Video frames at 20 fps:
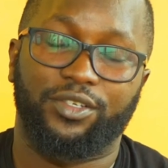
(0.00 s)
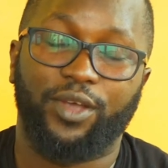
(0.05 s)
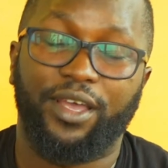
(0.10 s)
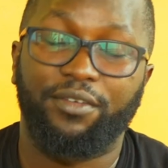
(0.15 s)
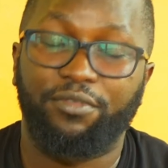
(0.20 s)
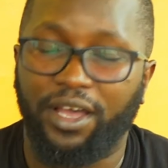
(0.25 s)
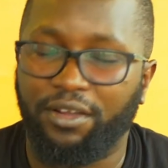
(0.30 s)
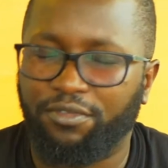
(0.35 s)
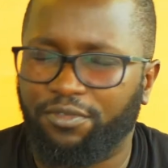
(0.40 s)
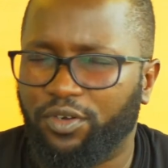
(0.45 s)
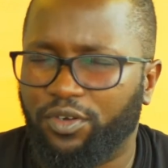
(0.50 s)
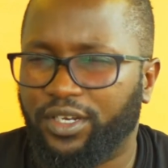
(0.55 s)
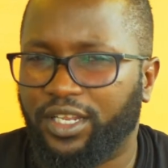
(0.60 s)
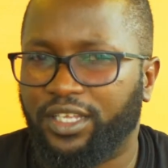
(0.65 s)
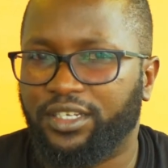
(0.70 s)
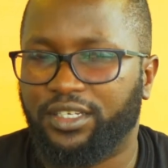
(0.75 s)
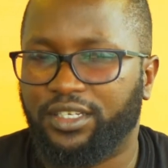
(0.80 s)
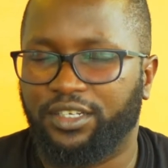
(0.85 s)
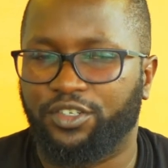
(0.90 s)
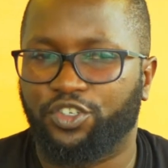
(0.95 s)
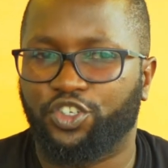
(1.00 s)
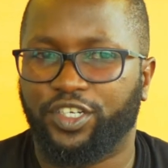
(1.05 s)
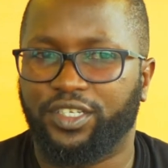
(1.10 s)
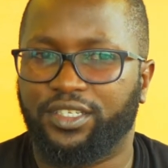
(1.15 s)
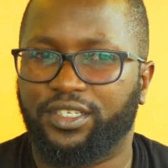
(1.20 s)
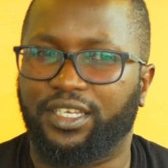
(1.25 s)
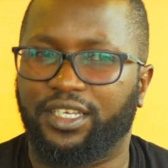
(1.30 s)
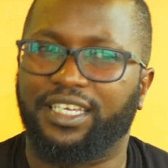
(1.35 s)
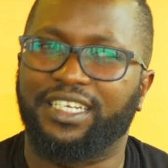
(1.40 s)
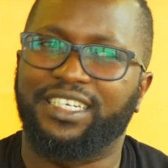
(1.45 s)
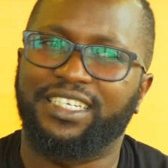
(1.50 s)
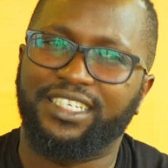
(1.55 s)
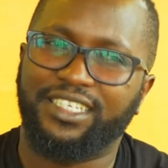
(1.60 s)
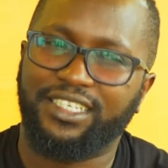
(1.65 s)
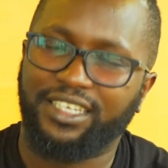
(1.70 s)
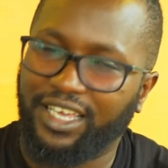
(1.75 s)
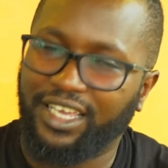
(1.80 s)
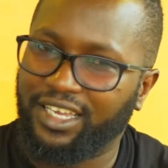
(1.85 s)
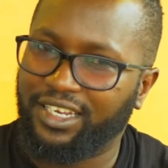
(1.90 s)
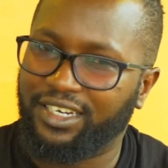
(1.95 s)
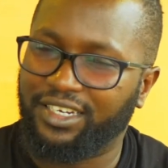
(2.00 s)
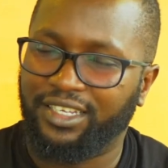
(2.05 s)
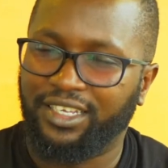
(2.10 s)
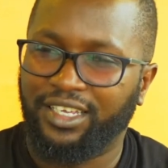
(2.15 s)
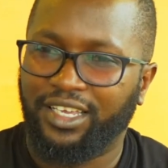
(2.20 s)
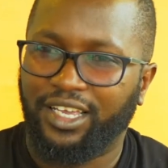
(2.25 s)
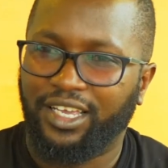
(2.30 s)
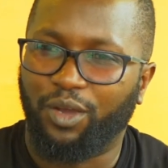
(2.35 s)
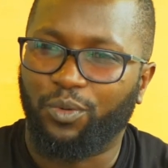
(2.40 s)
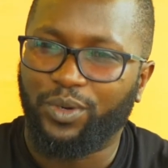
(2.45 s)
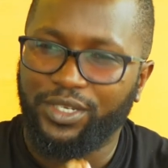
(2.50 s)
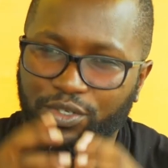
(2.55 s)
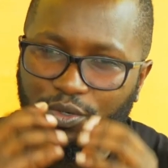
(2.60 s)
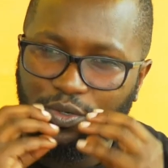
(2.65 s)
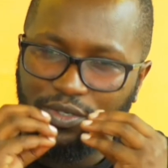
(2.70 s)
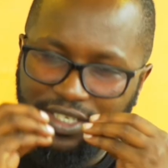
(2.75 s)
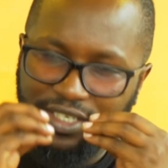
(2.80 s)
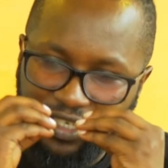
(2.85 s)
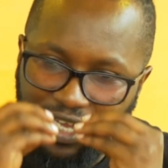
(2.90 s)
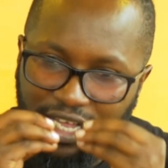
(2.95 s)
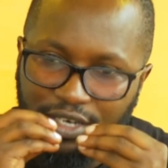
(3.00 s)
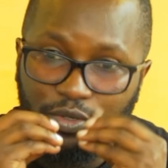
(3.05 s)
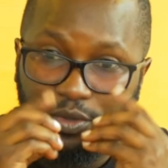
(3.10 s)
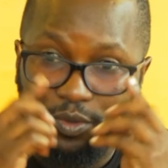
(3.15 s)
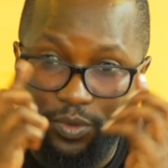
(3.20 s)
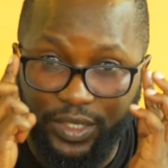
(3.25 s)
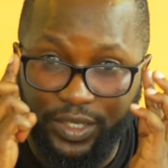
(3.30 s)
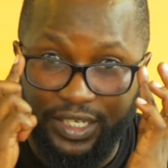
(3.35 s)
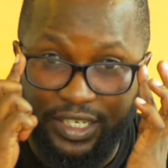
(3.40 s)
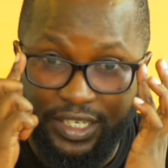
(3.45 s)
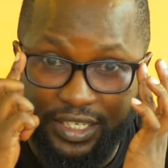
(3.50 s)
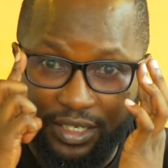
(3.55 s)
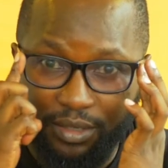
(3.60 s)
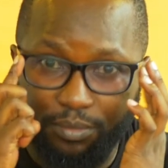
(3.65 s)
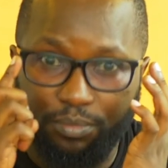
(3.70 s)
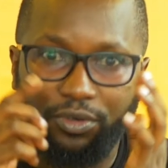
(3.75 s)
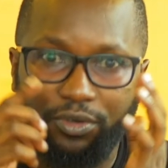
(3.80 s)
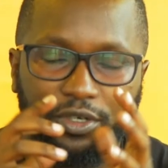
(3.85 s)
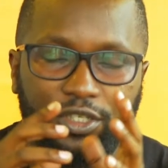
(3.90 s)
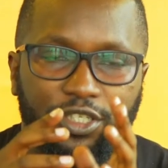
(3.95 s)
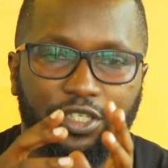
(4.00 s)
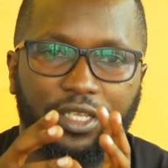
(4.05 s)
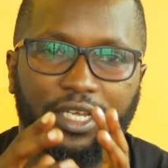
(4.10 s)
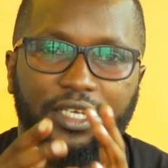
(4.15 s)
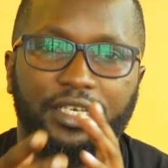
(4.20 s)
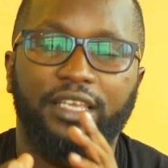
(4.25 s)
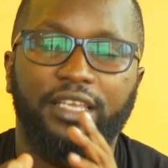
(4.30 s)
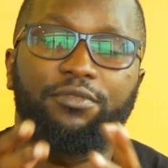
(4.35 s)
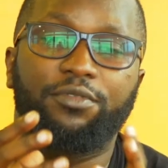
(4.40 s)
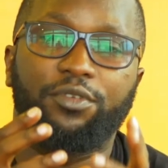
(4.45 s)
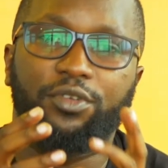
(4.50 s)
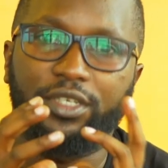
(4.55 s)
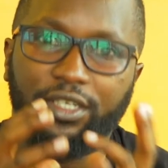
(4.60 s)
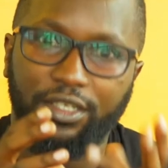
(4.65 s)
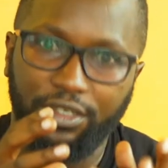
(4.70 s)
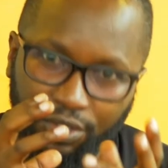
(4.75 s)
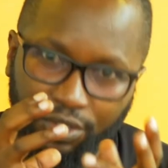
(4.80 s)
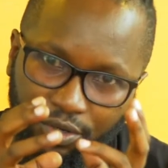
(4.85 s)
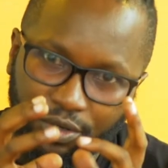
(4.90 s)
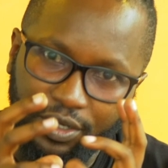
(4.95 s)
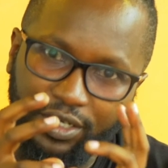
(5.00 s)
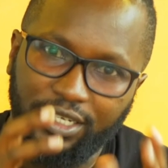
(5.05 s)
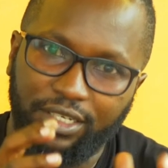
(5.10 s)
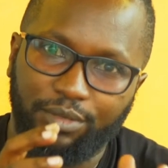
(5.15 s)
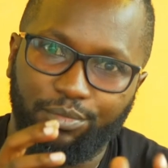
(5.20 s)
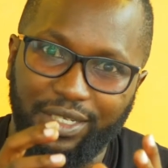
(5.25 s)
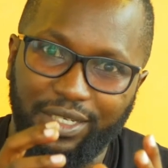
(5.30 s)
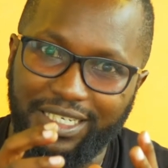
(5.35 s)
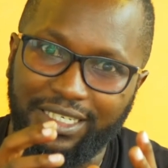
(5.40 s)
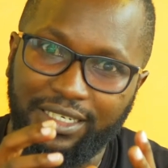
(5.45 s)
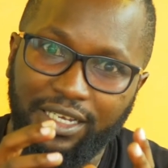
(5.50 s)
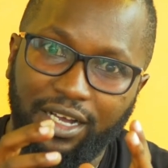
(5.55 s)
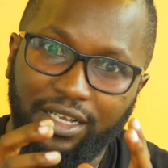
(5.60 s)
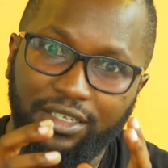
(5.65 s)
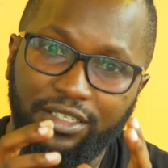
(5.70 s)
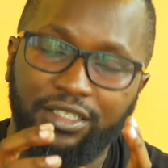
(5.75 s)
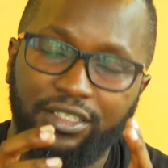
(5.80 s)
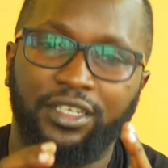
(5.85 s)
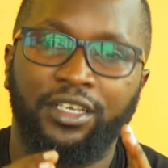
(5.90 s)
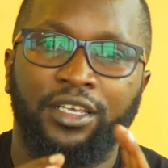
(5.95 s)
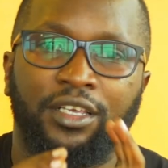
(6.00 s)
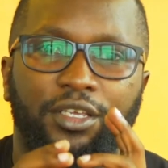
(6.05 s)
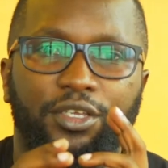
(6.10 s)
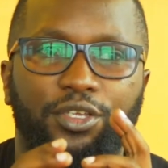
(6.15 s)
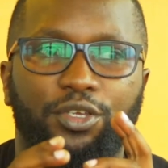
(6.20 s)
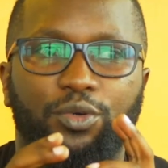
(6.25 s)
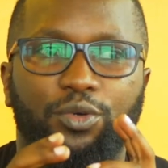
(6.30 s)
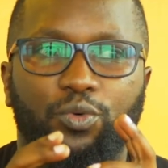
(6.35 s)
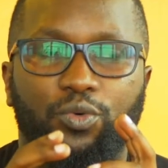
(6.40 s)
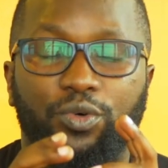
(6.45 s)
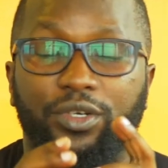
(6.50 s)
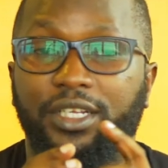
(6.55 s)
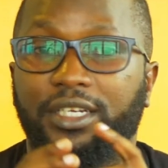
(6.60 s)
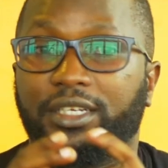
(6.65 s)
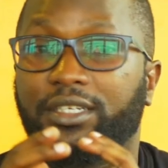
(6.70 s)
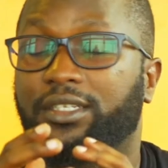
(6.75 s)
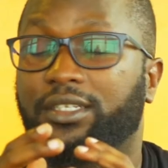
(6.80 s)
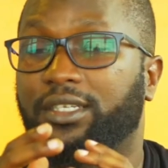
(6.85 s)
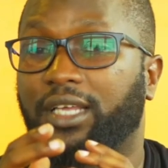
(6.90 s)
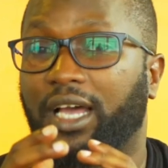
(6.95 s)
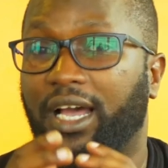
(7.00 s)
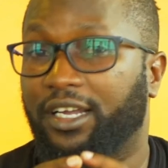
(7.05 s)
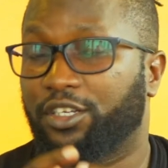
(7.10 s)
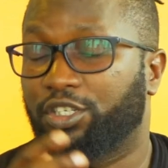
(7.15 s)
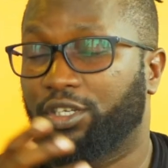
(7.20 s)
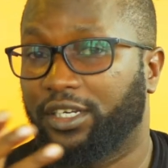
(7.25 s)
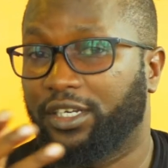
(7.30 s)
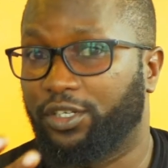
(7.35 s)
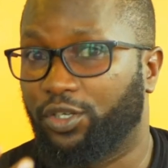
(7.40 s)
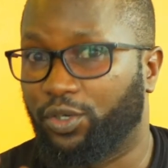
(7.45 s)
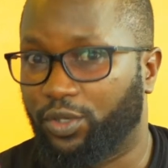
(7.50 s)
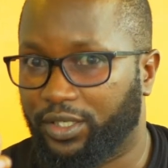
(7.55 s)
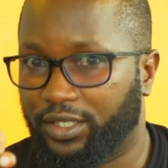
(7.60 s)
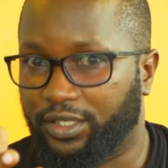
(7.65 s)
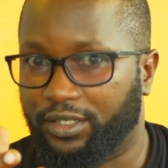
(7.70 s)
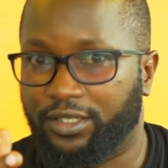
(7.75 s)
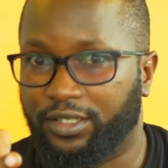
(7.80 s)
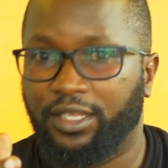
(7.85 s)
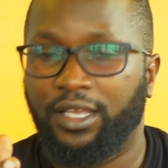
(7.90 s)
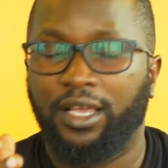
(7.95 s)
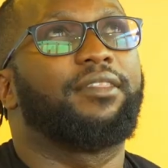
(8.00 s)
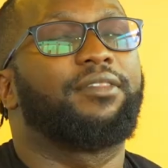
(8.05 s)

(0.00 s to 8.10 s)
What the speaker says: So I found that interesting. It was so subtle in its approach that if you didn't know it had been touched, you wouldn't actually notice.